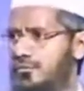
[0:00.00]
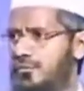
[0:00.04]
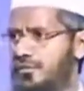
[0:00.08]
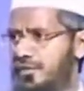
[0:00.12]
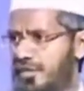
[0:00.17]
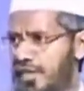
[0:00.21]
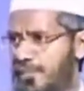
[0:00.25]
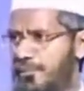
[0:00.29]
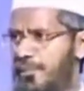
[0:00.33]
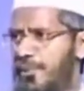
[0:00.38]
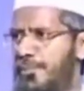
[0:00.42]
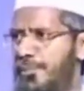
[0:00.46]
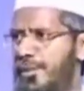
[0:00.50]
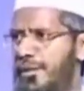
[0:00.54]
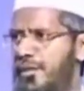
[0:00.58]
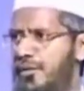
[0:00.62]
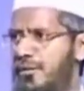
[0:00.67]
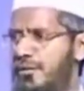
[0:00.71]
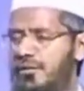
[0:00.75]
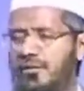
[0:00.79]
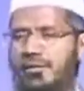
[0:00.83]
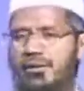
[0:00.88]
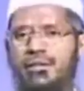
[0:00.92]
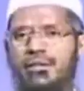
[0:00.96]
Three people.
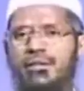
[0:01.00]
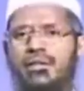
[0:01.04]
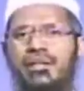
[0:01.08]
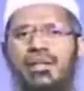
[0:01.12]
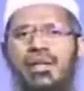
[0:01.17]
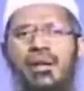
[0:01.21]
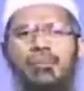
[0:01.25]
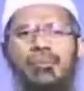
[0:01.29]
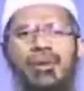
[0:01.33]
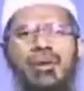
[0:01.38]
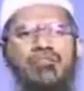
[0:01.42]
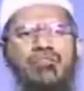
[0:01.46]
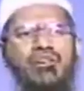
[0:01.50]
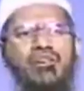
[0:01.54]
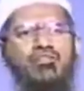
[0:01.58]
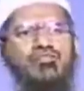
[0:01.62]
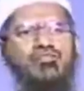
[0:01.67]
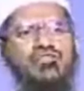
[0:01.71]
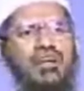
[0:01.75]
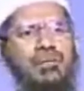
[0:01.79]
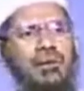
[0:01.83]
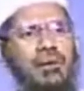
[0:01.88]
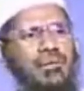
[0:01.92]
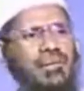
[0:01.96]
Number one,
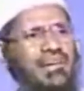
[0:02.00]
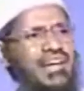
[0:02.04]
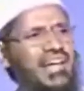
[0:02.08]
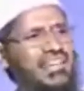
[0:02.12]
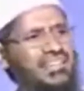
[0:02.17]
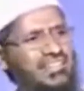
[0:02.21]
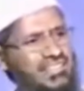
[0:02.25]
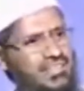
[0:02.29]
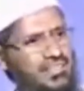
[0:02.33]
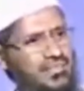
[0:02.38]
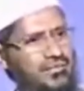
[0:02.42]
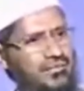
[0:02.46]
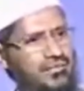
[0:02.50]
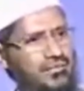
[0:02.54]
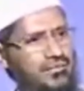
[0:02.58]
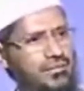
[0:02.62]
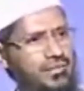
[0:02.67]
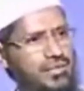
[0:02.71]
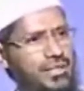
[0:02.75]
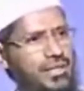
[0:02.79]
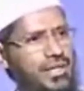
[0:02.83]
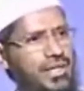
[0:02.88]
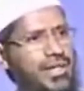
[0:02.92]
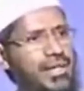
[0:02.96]
Osama bin Laden.
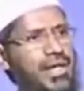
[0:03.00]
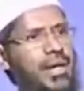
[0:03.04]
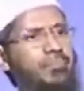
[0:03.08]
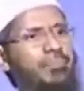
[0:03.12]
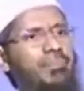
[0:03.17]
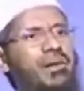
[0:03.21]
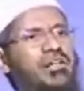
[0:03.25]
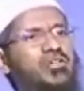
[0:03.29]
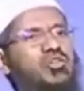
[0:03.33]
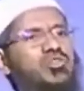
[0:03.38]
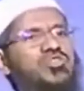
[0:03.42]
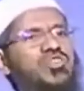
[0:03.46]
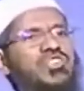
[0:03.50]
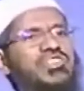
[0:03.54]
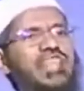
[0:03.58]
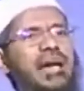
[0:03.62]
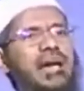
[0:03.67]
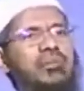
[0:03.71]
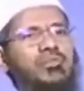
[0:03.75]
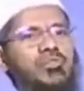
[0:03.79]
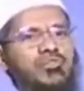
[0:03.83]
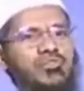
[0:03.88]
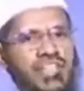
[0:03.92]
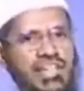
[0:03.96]
Number two,
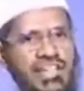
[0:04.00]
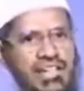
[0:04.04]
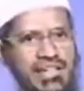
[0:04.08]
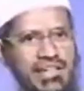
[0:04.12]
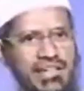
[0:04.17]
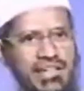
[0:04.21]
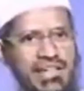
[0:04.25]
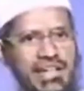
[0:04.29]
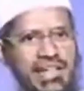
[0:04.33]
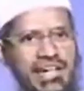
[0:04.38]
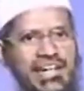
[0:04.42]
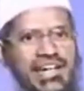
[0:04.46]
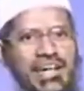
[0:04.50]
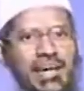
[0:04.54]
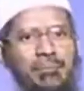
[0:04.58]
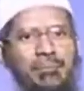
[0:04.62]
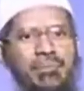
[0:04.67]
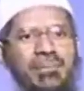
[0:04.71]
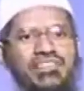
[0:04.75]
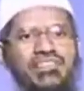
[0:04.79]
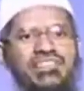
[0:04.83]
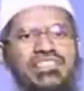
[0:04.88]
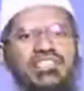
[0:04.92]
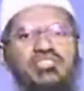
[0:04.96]
Saddam Hussein.
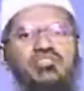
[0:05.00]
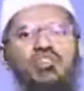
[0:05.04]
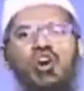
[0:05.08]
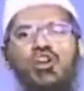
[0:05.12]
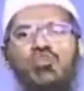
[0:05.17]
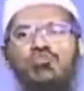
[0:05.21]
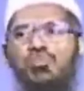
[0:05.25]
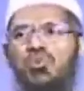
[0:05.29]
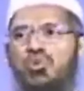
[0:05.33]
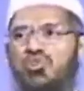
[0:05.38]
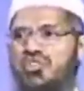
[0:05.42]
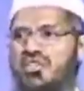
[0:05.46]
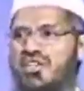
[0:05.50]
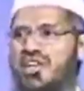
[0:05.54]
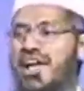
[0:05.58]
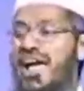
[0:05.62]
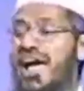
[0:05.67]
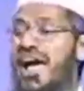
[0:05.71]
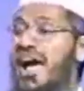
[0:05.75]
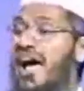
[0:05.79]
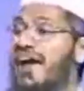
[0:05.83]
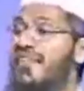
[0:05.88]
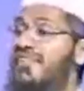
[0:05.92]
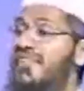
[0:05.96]
Number three, George Bush.
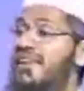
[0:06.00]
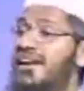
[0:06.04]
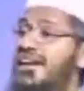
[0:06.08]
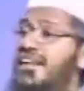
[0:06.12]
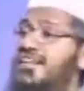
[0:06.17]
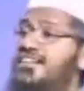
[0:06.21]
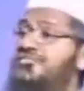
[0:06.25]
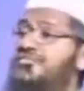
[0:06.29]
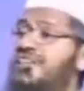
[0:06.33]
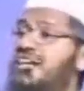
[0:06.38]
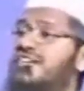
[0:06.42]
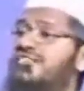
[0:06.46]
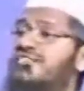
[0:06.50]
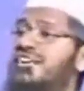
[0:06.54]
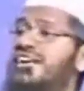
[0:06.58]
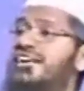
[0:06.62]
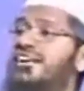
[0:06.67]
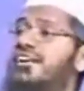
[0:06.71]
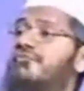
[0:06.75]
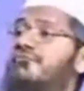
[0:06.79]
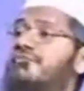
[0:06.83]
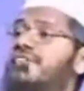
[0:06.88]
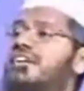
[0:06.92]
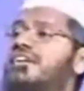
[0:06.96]
And they did a survey
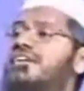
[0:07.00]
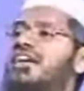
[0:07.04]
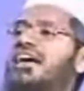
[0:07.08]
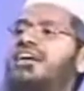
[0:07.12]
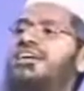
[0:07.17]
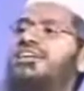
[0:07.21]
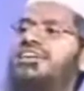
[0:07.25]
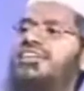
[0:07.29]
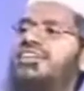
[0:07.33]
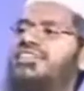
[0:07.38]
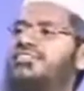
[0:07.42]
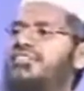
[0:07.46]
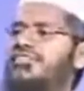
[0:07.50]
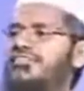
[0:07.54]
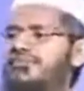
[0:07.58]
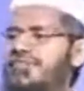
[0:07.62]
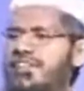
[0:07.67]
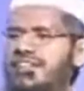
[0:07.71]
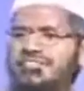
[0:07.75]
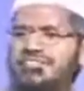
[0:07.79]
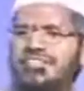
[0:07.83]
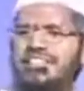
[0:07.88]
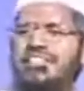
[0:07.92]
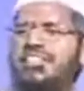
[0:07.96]
in different countries,
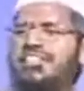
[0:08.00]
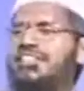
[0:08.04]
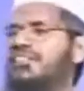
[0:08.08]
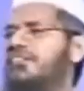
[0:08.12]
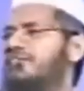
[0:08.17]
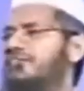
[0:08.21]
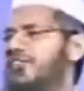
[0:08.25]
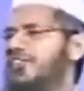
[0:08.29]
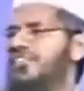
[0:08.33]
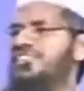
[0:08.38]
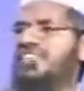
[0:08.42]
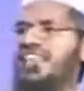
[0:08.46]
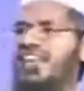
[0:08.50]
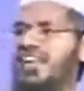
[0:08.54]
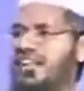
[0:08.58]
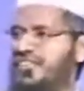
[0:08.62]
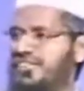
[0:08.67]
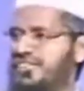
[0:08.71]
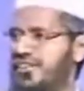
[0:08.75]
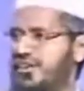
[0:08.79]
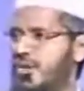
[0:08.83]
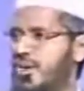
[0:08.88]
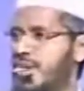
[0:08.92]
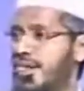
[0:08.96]
different cities, different
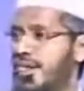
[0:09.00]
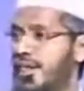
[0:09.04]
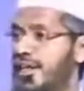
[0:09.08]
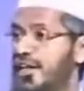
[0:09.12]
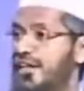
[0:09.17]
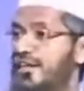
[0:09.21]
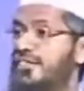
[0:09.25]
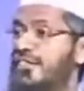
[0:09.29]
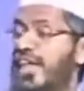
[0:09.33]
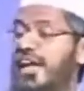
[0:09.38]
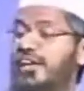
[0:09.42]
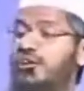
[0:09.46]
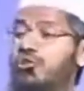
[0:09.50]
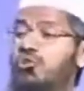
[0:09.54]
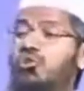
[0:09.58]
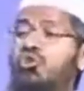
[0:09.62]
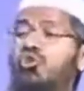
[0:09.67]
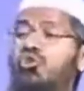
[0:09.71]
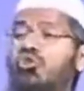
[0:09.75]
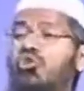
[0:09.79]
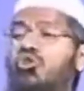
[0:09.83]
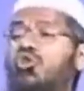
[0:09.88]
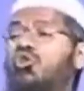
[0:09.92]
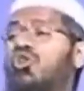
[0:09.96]
states. That
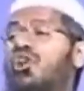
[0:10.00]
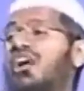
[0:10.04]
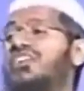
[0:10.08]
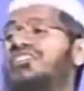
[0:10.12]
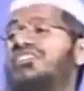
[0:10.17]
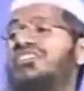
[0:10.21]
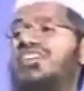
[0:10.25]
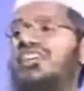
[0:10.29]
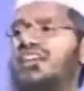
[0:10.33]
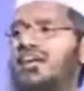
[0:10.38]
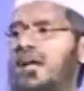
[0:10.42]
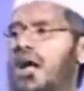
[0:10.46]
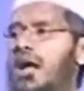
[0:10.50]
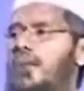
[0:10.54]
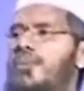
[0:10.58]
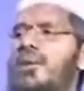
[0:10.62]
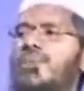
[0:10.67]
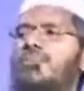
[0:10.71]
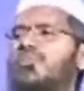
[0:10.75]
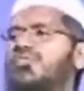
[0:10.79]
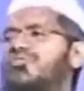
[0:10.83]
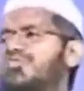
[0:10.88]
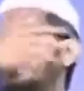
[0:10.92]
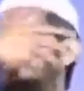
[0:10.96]
who do you consider,
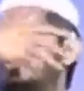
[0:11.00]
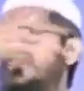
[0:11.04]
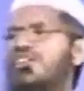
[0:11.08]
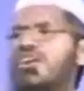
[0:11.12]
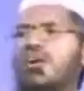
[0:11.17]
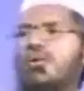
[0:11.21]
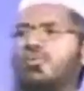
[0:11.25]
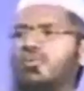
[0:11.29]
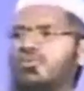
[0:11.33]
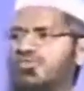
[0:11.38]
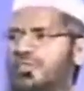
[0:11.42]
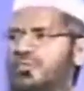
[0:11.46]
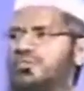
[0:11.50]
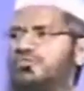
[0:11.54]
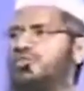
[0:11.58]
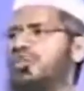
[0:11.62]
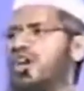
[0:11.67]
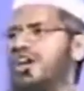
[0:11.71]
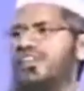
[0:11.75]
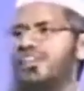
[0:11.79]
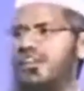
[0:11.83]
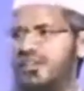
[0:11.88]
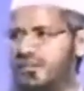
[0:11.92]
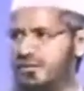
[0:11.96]
among Muslims and non-Muslims
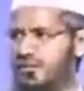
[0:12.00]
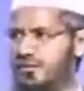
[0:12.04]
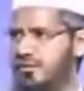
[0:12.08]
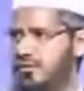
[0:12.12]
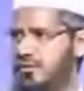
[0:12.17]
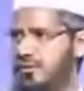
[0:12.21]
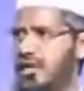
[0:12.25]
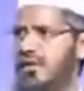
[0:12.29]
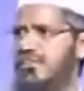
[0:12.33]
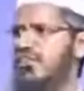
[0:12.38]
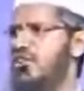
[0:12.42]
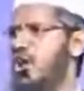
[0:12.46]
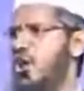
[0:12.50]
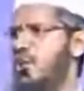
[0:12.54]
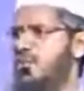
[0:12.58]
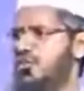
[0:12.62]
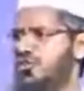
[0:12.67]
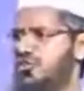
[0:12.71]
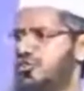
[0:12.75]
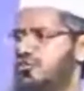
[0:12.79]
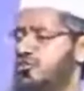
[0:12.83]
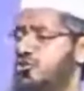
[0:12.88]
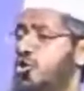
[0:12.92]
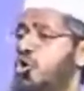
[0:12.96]
together, even
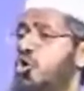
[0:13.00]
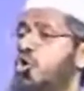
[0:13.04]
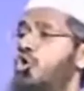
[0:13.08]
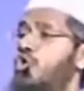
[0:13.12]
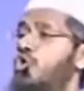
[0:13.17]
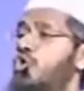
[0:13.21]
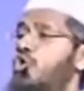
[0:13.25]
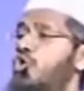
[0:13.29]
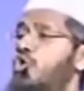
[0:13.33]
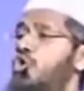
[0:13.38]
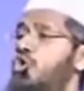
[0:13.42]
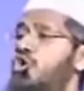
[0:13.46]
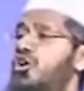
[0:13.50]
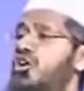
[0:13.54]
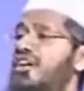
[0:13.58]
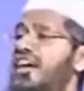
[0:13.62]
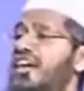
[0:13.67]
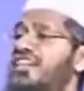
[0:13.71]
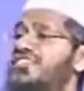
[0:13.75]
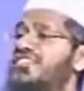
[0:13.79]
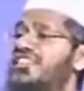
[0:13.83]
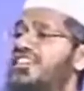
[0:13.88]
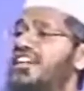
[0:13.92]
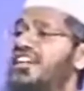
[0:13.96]
non-Muslims, who do you
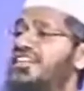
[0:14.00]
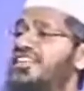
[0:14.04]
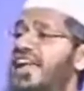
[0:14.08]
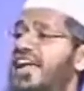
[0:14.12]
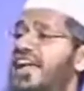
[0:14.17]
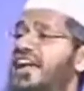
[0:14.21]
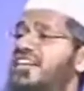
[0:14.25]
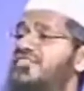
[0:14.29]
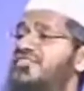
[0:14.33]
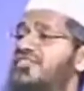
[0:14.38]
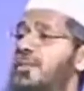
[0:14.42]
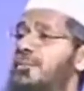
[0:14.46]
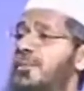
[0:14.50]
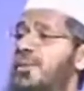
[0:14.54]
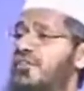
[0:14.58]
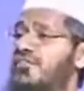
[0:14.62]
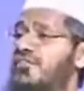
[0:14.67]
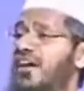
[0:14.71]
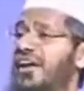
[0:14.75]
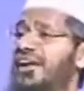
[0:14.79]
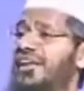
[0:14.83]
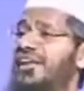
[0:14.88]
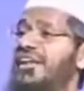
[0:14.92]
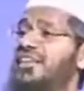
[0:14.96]
consider terrorist number
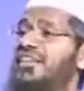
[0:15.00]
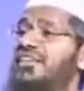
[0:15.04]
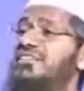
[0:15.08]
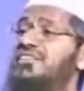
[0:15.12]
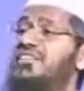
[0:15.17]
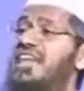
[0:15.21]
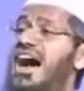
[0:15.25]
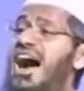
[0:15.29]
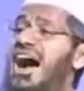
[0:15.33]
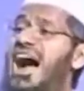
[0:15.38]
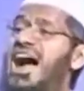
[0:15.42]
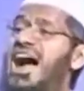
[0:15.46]
one? The